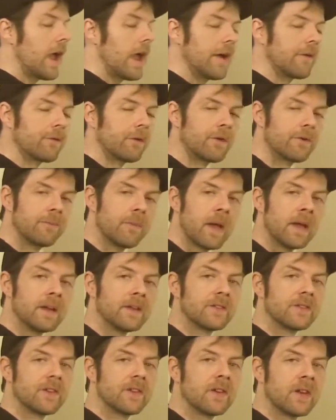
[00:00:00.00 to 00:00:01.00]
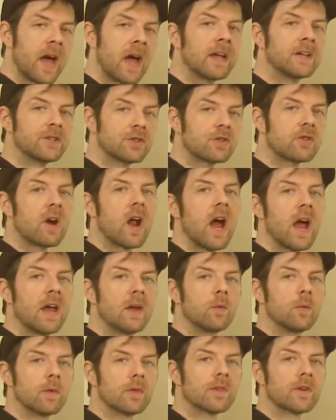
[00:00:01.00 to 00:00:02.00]
If we've made it to
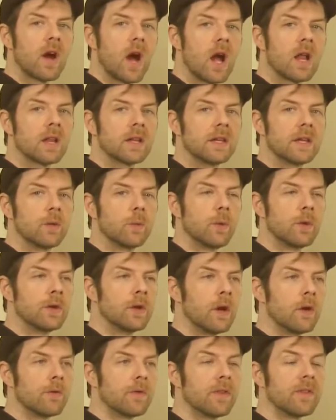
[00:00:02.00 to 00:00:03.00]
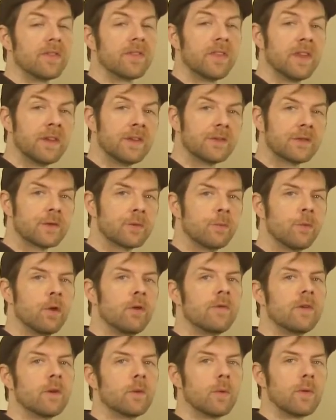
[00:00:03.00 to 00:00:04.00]
nitrite with Colony, we know that things are
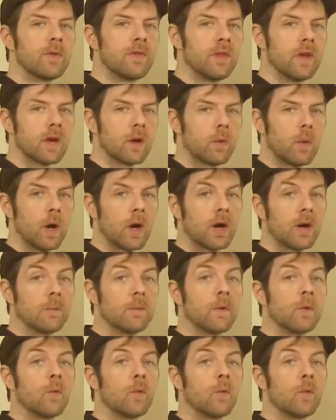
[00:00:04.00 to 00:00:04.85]
moving with the aquarium.